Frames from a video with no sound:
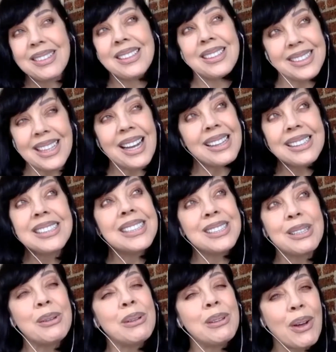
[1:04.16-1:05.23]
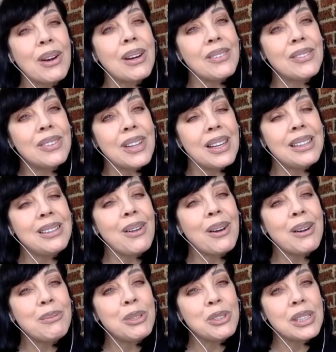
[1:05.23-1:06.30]
I listen to a lot
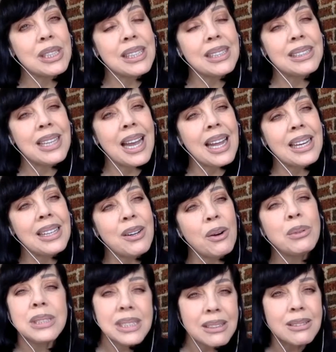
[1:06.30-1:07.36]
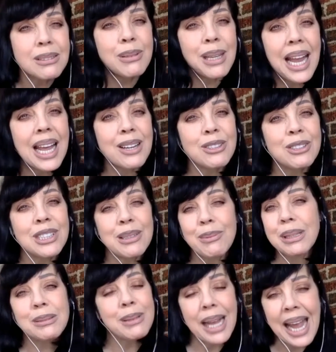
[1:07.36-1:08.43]
of music like that. It always gives me
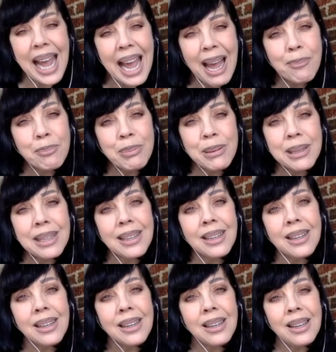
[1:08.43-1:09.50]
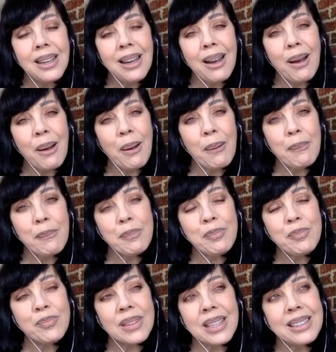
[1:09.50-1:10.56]
energy. It makes me happy.
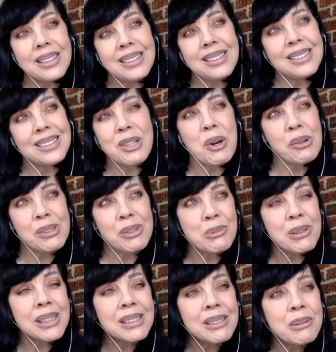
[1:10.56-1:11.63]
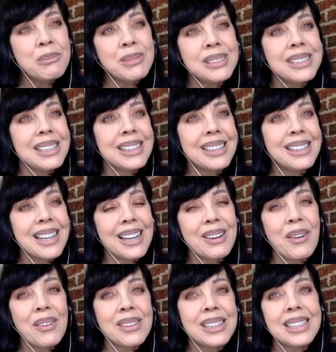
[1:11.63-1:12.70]
You know, the rhythms
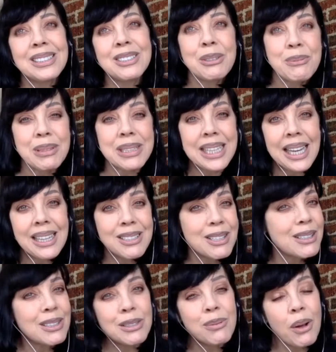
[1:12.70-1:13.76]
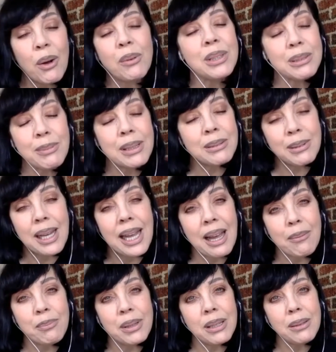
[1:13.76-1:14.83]
and all the instrumentation just always
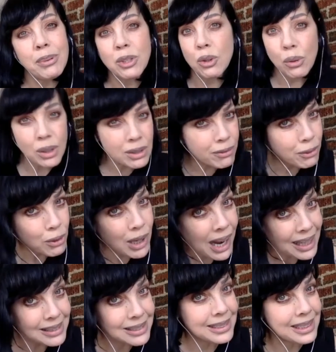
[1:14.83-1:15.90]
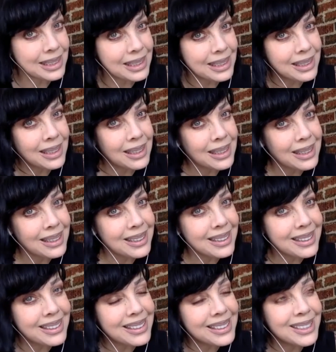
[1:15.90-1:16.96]
makes me happy. But so does Fugazi.
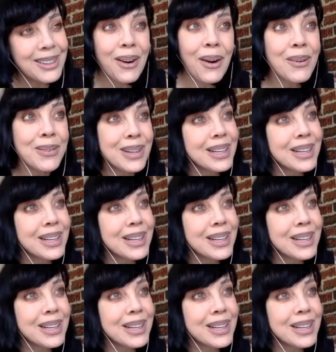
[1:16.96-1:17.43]
You